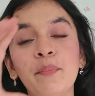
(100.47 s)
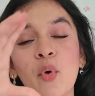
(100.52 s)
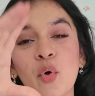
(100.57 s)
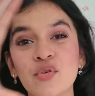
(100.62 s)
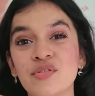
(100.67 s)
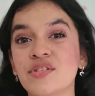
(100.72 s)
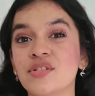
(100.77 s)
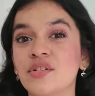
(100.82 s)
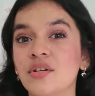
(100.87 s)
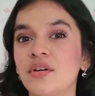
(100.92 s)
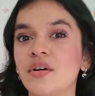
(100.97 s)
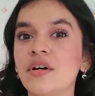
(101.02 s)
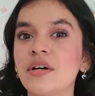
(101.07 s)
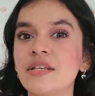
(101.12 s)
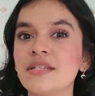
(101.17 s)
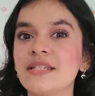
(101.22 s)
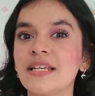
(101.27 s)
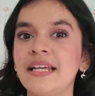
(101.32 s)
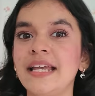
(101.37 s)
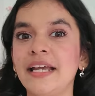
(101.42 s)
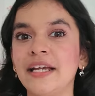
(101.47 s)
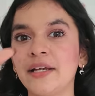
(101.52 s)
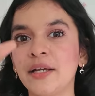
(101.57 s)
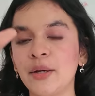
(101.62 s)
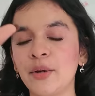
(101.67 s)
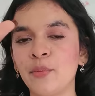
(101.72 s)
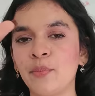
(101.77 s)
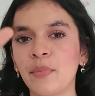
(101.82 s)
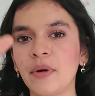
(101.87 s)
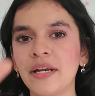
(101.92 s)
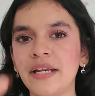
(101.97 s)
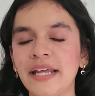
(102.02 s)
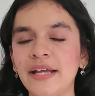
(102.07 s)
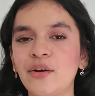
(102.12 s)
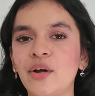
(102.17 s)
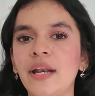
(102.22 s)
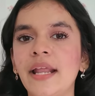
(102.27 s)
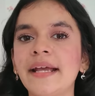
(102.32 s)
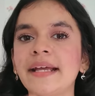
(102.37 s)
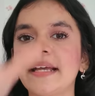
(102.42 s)
posters ek ke upar
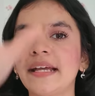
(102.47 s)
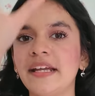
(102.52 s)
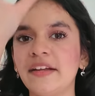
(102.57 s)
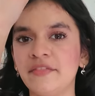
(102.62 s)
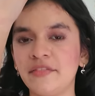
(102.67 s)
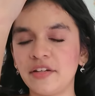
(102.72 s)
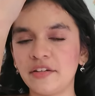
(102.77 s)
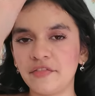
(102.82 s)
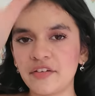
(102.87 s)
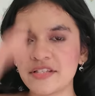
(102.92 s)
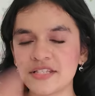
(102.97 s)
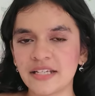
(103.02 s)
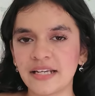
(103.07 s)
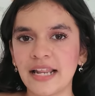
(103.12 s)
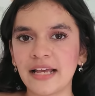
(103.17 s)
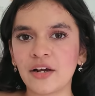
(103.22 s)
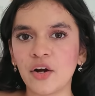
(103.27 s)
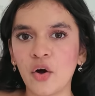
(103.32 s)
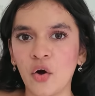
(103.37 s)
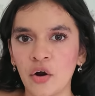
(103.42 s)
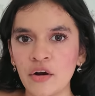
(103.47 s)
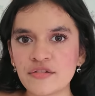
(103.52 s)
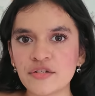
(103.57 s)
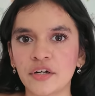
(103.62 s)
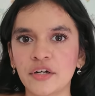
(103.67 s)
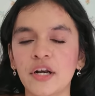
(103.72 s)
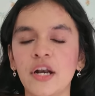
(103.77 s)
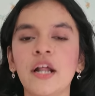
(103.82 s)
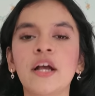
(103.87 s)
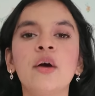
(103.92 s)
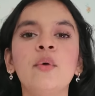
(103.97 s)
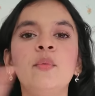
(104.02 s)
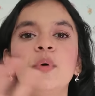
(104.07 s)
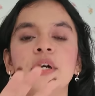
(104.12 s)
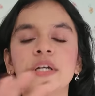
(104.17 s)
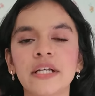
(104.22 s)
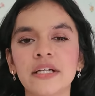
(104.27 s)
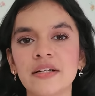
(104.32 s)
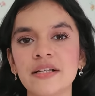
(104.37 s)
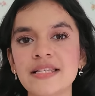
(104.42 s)
ek, or like even if it's in like a horizontal like a
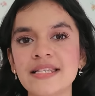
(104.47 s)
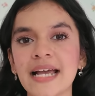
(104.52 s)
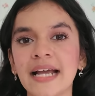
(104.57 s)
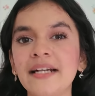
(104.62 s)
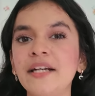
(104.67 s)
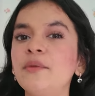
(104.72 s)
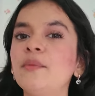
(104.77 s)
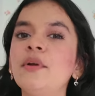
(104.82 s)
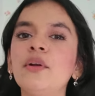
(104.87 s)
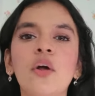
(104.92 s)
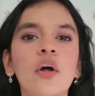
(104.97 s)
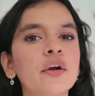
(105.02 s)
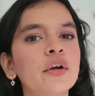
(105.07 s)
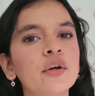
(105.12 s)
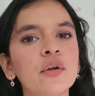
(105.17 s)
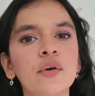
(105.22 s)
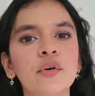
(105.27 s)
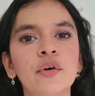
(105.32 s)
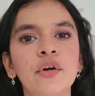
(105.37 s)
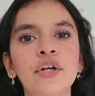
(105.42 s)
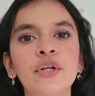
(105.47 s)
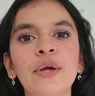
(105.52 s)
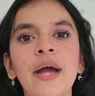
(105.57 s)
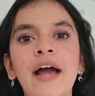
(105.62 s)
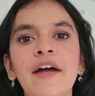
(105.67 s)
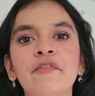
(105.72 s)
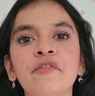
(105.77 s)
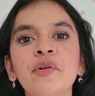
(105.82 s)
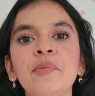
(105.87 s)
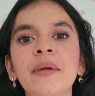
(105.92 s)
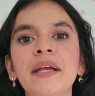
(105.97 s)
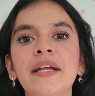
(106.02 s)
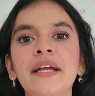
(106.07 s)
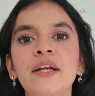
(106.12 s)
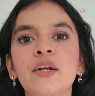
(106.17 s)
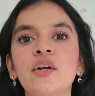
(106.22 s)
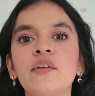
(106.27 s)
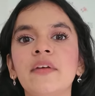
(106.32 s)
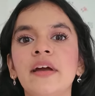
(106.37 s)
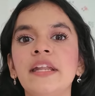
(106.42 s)
vertical sign, it will not look good. You have to
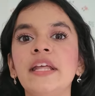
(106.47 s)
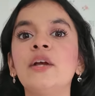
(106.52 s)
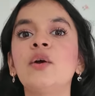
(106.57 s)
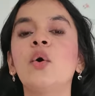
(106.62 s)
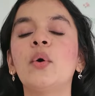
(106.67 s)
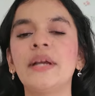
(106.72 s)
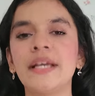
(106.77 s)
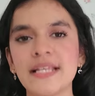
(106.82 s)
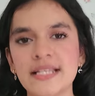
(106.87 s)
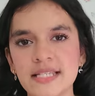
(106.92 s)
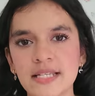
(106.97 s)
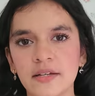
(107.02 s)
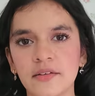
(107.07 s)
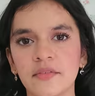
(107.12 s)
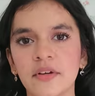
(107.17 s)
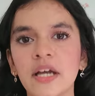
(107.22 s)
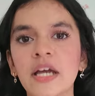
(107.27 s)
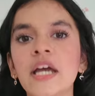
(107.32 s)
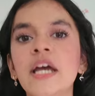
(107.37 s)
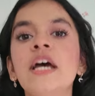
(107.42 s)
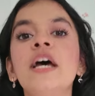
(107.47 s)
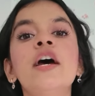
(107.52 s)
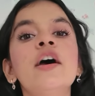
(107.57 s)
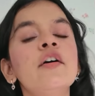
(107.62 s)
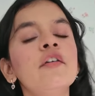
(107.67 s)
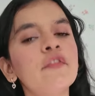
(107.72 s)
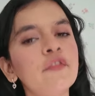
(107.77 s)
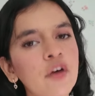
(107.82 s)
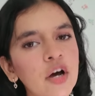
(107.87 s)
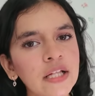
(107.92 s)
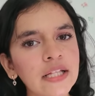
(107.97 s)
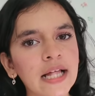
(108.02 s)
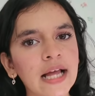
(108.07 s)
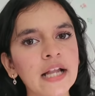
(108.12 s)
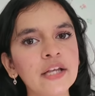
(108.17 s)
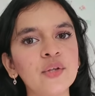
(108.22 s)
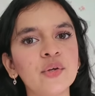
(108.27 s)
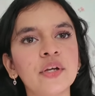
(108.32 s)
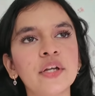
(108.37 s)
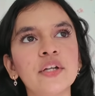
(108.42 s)
make it look very cohesive. For
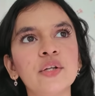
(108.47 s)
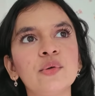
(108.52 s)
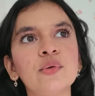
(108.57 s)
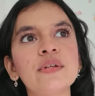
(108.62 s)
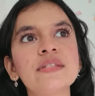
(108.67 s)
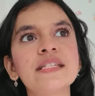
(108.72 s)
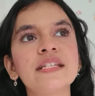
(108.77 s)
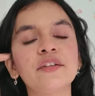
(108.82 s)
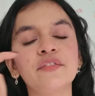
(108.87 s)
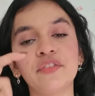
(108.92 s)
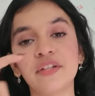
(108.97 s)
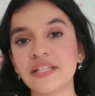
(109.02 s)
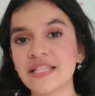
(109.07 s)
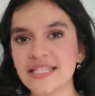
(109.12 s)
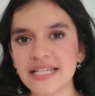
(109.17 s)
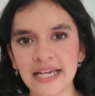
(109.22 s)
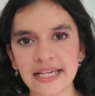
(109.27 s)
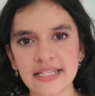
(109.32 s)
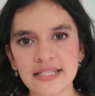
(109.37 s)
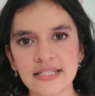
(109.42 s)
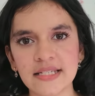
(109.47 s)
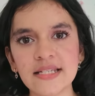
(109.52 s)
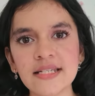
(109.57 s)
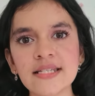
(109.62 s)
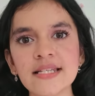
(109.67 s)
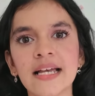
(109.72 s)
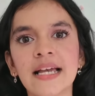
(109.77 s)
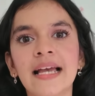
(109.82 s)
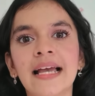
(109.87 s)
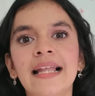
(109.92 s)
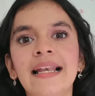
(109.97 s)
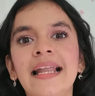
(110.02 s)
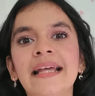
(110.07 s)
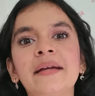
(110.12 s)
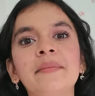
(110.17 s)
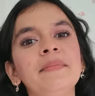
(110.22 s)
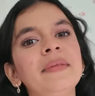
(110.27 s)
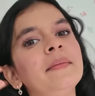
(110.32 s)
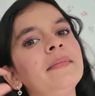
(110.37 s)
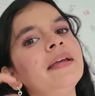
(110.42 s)
that you can use different sizes,
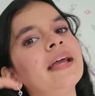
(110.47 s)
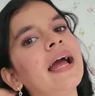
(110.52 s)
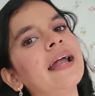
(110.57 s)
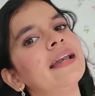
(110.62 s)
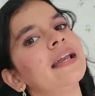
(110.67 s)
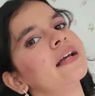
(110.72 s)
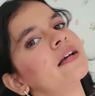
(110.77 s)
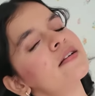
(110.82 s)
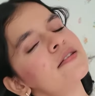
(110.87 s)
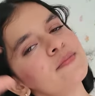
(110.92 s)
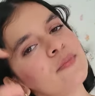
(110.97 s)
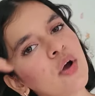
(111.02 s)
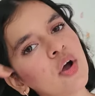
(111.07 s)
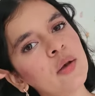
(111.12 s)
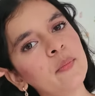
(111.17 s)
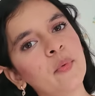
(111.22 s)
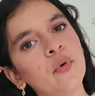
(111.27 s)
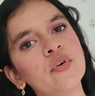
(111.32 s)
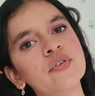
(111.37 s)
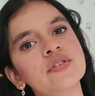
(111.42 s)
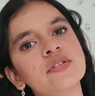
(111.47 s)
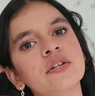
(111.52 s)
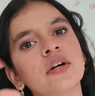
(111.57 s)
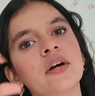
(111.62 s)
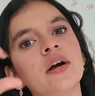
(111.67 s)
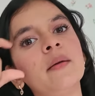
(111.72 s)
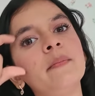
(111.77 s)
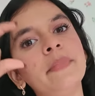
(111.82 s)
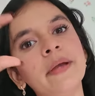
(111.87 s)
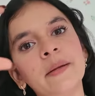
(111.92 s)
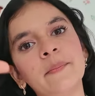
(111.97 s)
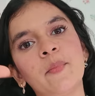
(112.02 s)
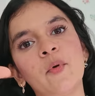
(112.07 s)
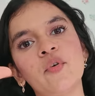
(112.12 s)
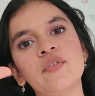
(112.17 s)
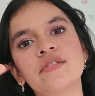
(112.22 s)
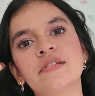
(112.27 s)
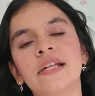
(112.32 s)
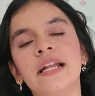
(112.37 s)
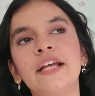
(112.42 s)
like maybe add like a small poster, a big
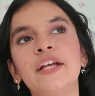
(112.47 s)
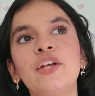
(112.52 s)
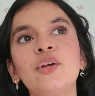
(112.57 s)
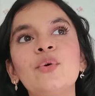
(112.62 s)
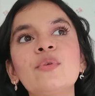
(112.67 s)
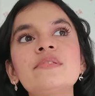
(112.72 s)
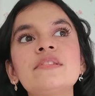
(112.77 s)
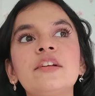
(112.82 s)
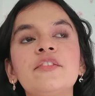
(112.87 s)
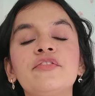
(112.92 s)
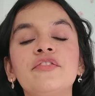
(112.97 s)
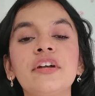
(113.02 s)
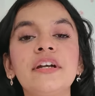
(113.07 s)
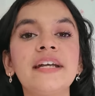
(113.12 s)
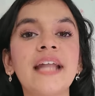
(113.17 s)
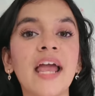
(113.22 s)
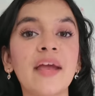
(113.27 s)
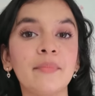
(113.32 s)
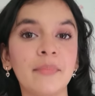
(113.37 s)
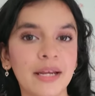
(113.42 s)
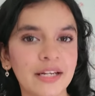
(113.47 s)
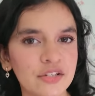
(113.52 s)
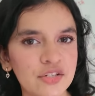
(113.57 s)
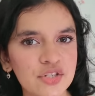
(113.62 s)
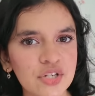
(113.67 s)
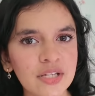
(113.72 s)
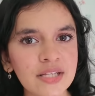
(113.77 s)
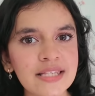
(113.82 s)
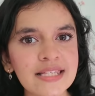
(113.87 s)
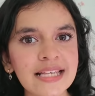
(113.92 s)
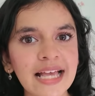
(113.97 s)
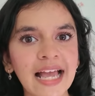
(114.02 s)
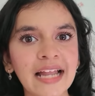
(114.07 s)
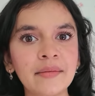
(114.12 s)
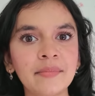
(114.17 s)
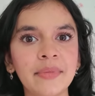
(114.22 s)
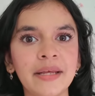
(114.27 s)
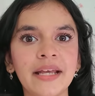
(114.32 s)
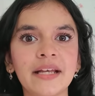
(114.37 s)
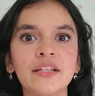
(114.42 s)
poster, like use different dimensions
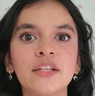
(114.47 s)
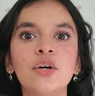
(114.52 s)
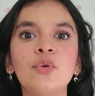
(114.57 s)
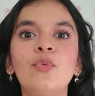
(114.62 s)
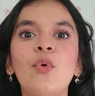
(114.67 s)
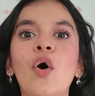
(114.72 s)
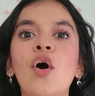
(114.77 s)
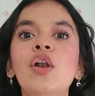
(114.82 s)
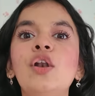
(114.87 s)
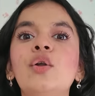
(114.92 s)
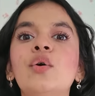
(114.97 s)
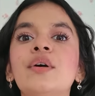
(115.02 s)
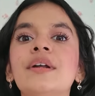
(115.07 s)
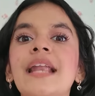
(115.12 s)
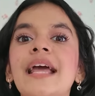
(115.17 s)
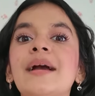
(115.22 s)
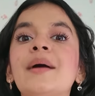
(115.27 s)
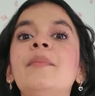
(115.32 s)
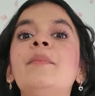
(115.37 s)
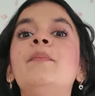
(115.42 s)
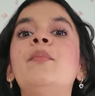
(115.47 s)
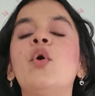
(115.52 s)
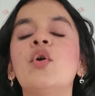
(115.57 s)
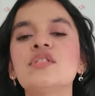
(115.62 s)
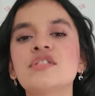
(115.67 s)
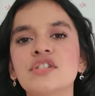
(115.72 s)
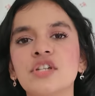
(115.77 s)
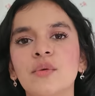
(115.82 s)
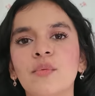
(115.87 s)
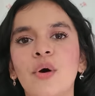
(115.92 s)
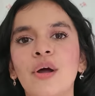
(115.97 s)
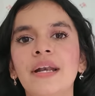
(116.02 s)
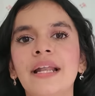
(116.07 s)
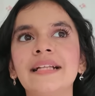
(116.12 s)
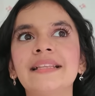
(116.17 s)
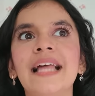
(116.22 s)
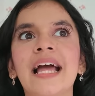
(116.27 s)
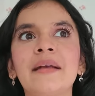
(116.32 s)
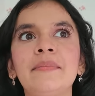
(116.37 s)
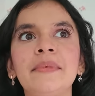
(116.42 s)
and make the wall look like a poster wall.
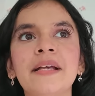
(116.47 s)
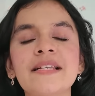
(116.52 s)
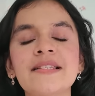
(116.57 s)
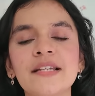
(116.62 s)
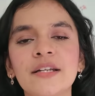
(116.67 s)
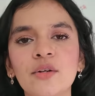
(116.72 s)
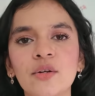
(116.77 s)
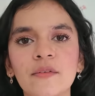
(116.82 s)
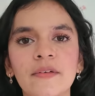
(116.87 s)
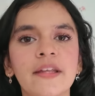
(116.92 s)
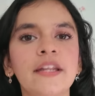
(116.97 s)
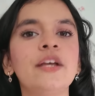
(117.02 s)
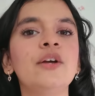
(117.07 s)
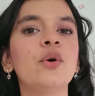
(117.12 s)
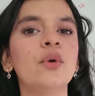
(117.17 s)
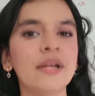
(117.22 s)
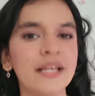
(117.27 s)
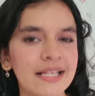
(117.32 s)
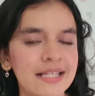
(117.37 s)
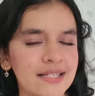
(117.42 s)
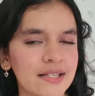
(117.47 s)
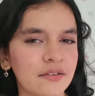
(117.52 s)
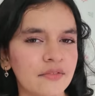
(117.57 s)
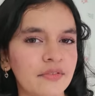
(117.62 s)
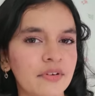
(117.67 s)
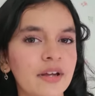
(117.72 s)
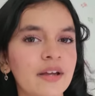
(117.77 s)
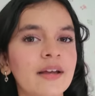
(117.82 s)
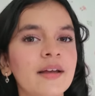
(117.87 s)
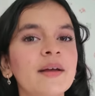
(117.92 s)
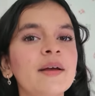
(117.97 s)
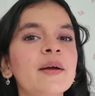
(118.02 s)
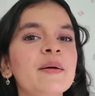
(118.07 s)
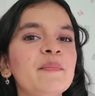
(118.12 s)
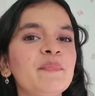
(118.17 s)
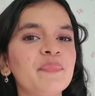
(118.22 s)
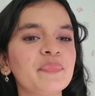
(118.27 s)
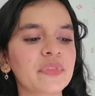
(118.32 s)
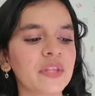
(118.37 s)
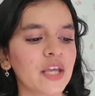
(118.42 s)
Like that makes it look very cohesive,
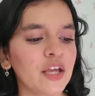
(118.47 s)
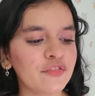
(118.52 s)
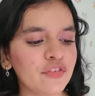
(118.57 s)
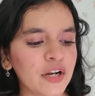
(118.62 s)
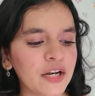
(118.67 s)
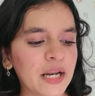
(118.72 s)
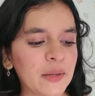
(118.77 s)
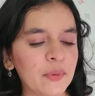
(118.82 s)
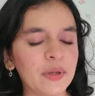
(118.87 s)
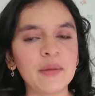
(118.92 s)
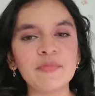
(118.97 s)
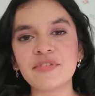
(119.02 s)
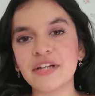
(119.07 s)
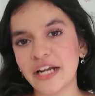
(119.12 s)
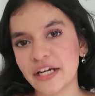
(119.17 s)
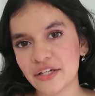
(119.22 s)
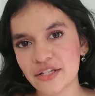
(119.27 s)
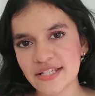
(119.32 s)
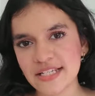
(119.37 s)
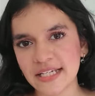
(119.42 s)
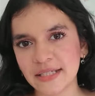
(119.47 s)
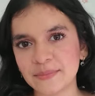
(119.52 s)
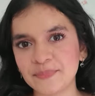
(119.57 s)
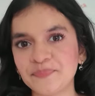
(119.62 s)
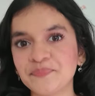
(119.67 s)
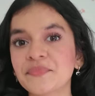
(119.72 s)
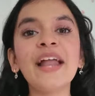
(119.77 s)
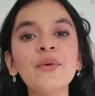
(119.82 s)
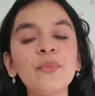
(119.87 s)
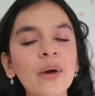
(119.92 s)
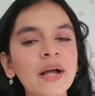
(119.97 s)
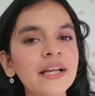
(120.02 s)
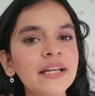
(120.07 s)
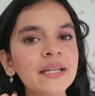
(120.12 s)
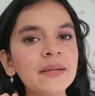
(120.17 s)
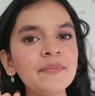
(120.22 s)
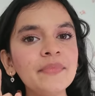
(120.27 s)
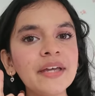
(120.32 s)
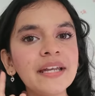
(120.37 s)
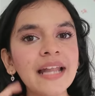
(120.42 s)
if you get what I'm trying to say. And one
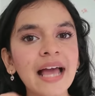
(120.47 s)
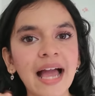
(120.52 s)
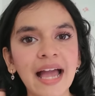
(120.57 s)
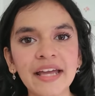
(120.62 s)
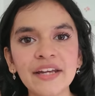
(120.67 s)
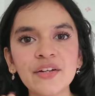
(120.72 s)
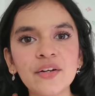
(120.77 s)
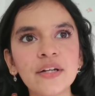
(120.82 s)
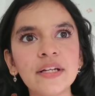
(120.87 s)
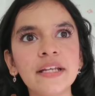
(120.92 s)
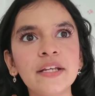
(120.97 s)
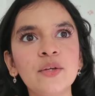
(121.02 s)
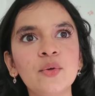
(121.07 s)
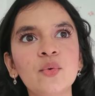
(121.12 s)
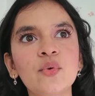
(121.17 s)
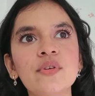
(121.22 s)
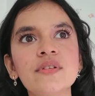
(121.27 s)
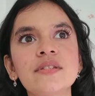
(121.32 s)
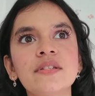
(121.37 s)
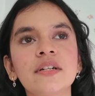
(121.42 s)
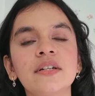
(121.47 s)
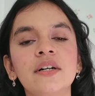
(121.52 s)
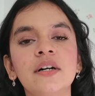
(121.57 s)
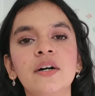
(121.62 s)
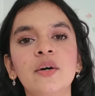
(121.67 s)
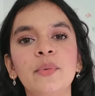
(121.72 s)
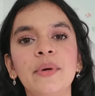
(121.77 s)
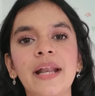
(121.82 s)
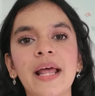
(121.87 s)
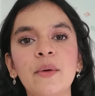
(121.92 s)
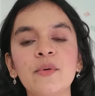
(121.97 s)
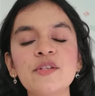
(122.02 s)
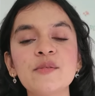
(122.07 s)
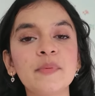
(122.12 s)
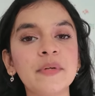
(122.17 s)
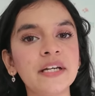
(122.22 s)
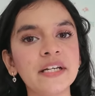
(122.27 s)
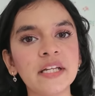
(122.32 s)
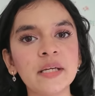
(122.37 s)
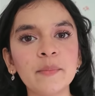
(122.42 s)
tip that I really used when I was
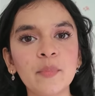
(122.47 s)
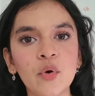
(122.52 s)
printing